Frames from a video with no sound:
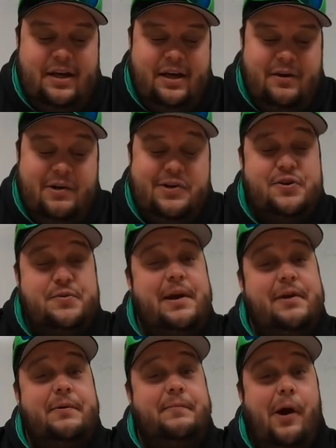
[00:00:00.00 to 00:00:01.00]
In
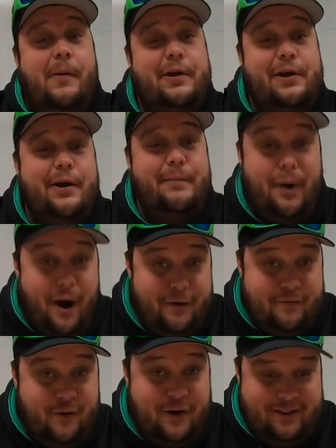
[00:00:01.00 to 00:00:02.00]
retrospect, we probably could have bought a
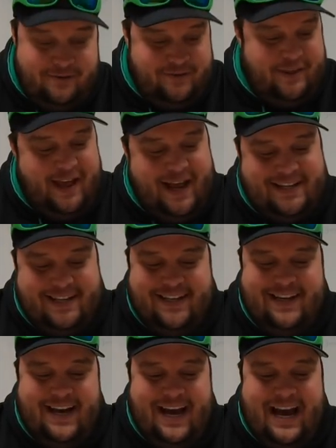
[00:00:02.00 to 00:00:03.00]
forklift for that.
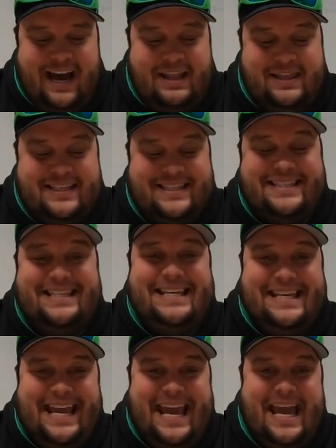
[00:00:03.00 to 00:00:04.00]
The
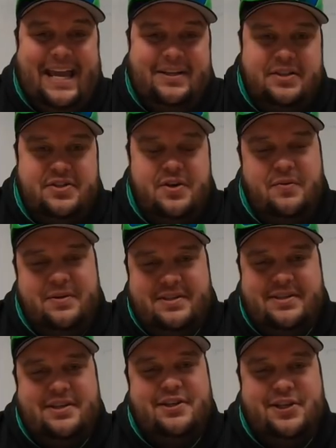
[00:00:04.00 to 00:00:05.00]
sea can, so this
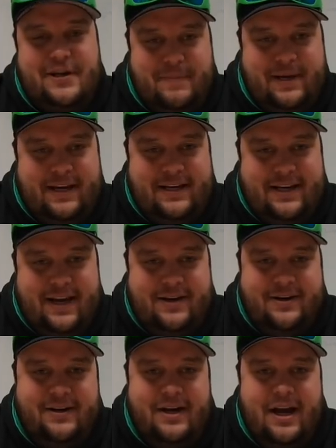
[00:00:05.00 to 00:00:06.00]
is the shipping
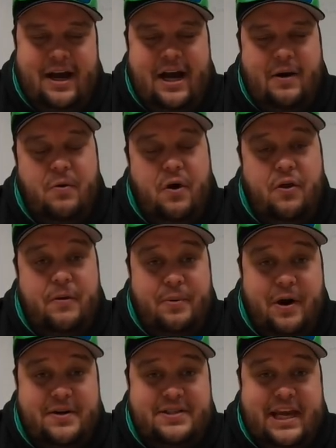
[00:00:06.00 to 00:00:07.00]
container where all the
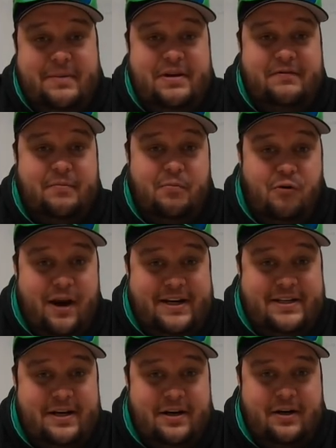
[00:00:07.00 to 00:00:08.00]
parts came in from
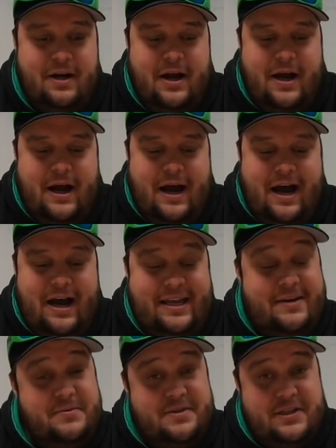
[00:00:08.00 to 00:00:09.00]
Red Deer.
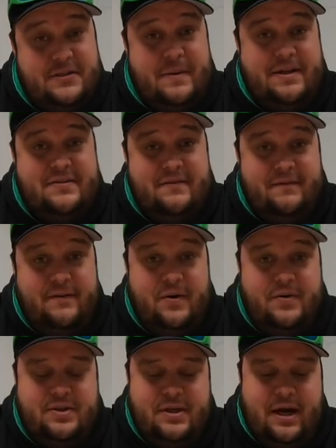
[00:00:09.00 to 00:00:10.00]
It was expensive,
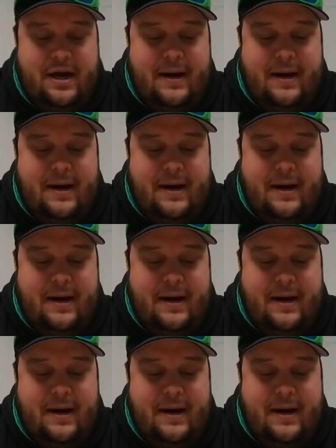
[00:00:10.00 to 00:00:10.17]
folks.